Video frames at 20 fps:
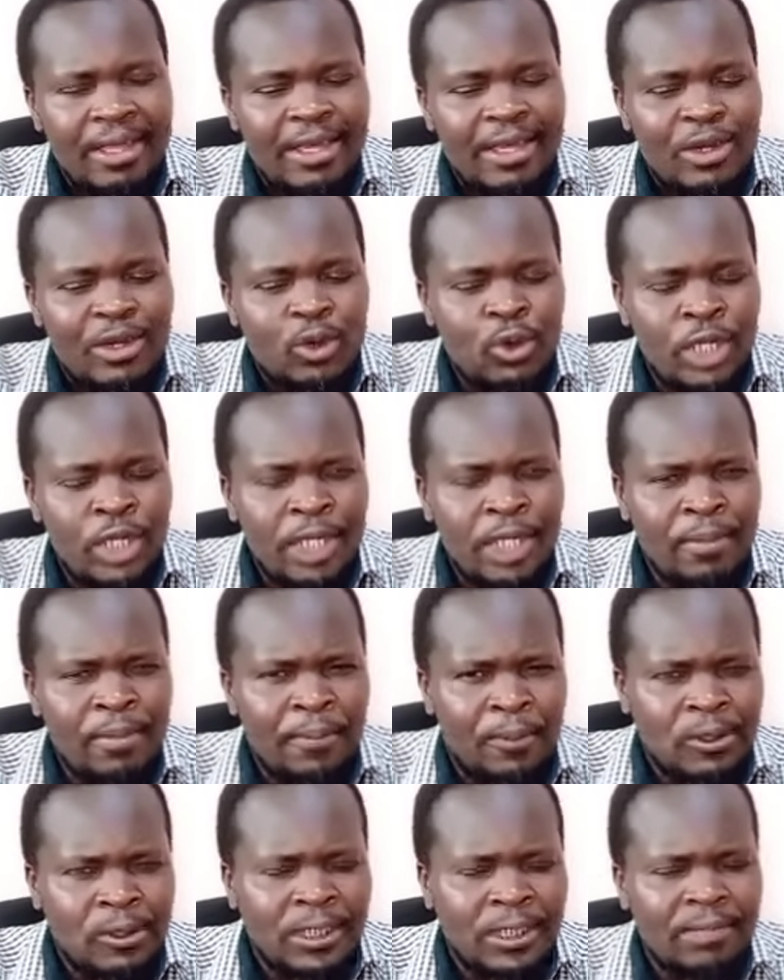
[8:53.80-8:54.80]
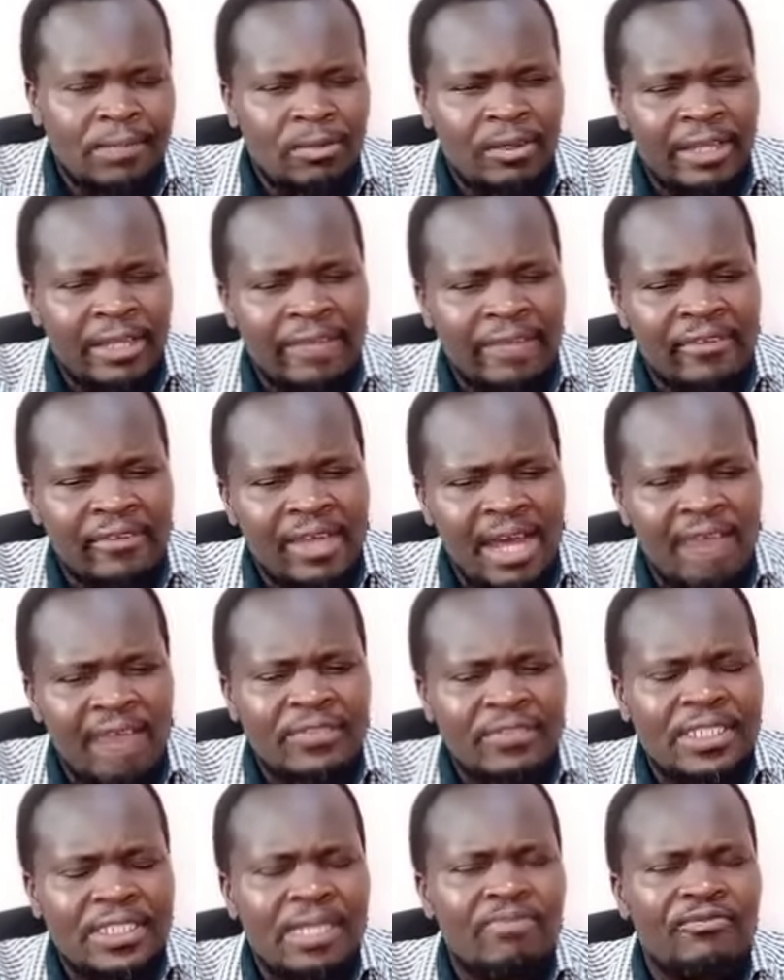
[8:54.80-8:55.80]
Could it be possible that they have
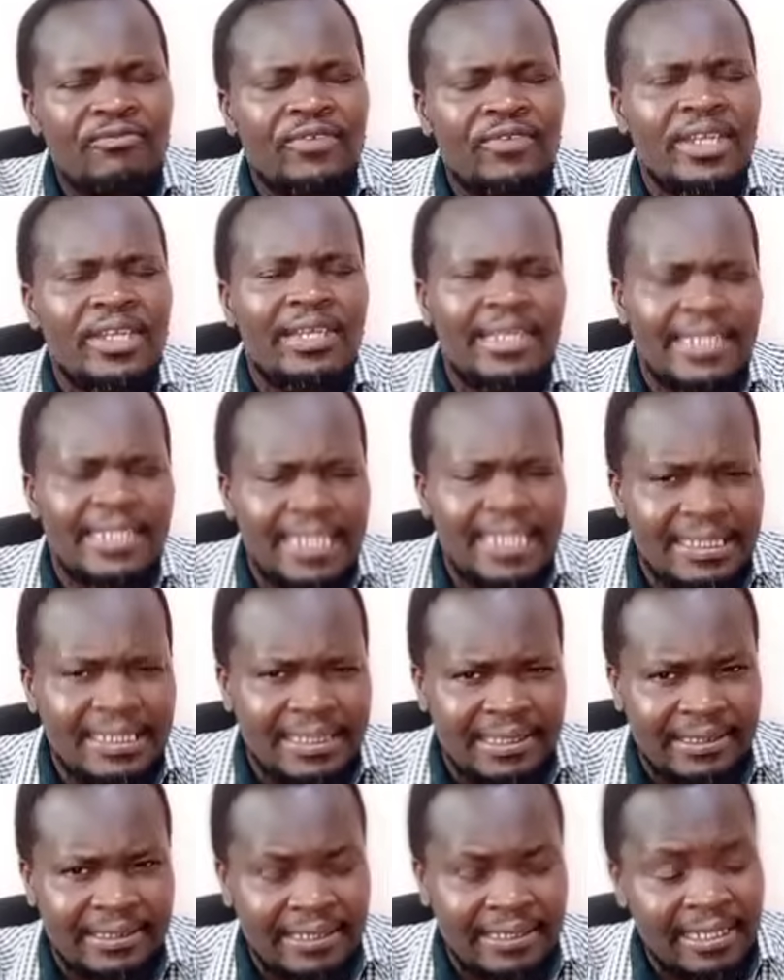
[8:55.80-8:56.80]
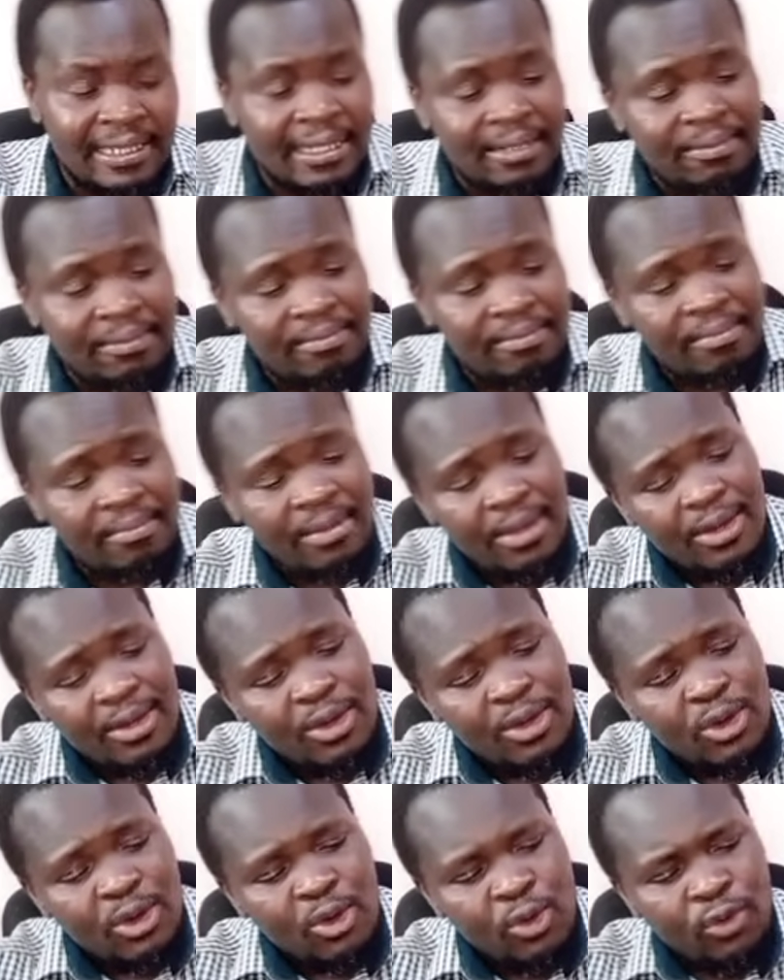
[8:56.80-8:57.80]
some friendly judges there
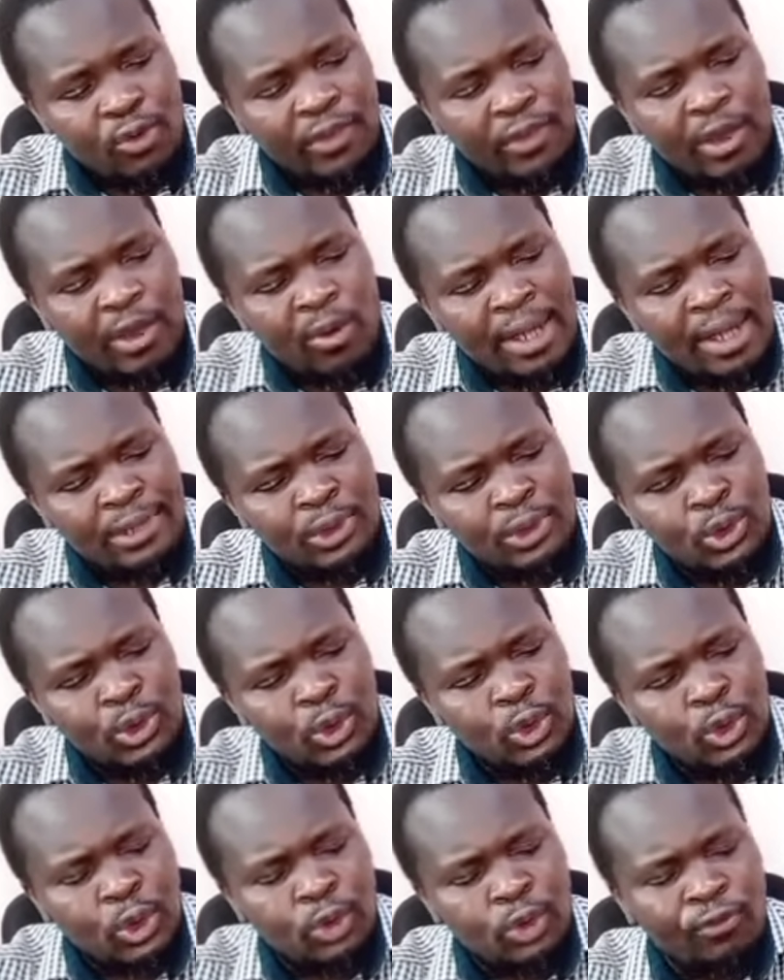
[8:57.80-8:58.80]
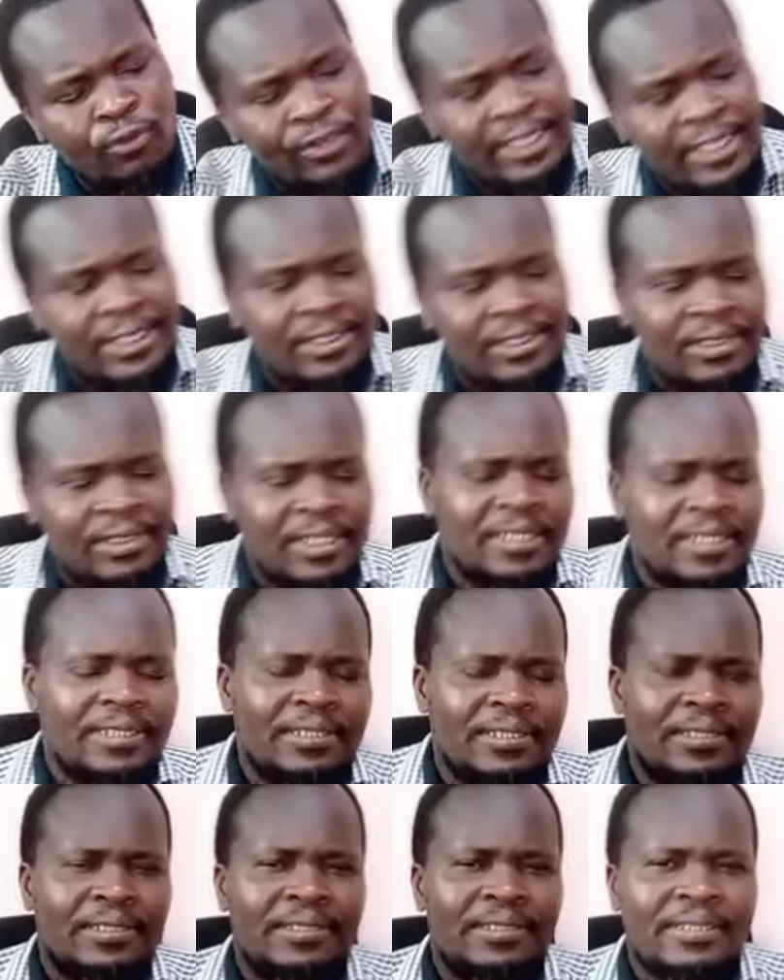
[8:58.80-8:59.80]
who they want to use to frustrate
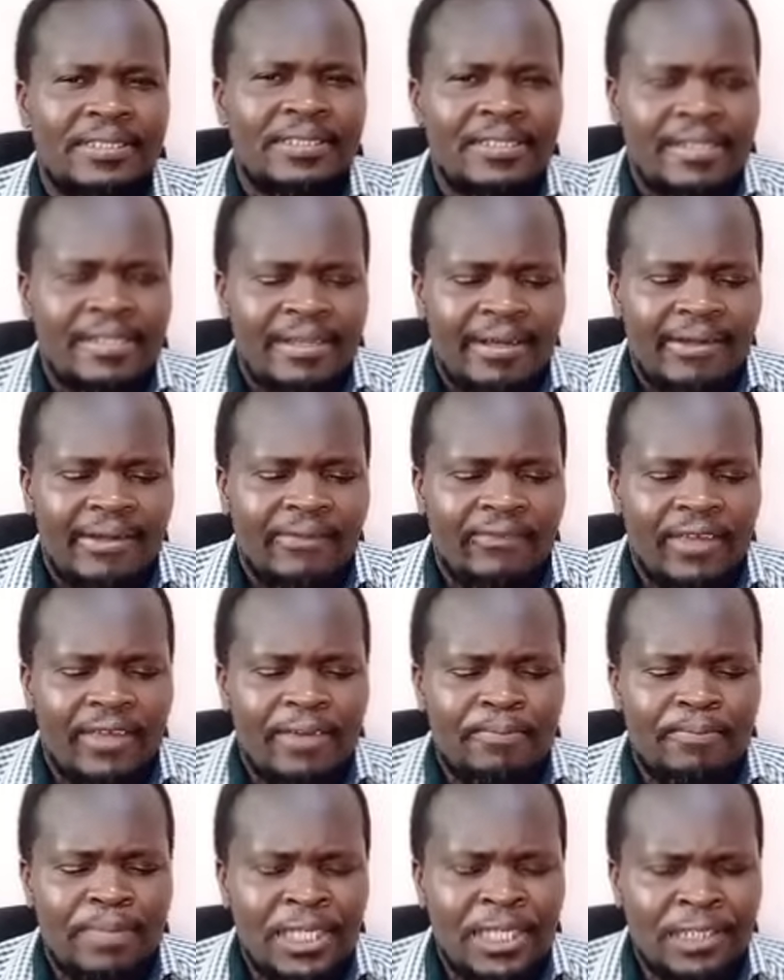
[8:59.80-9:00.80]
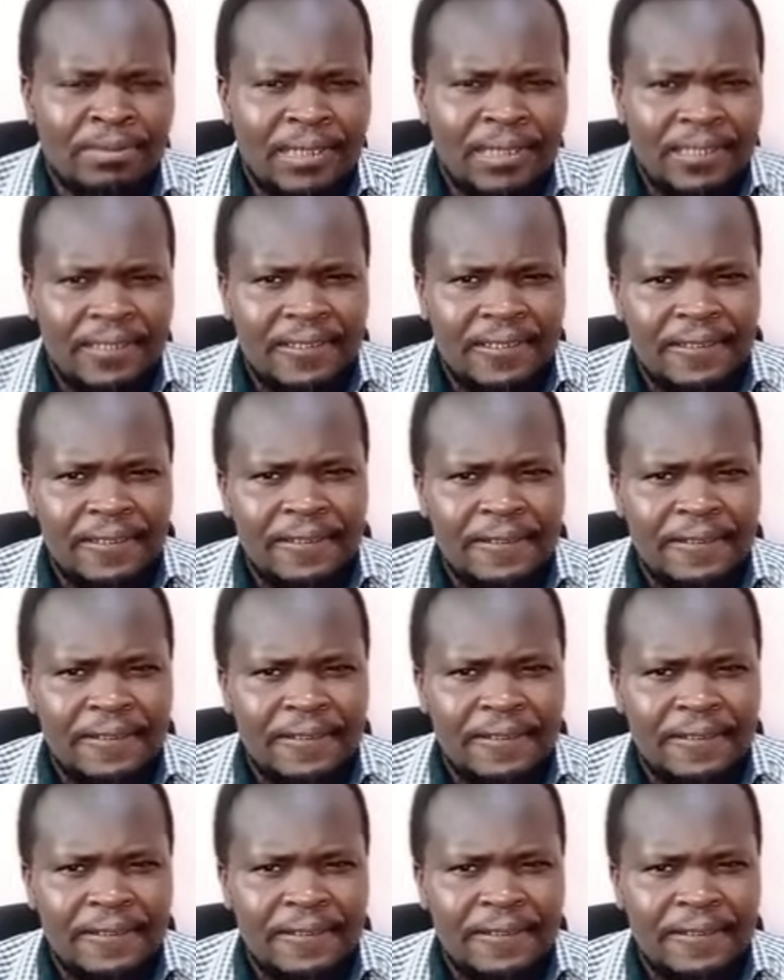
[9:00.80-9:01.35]
the impeachment?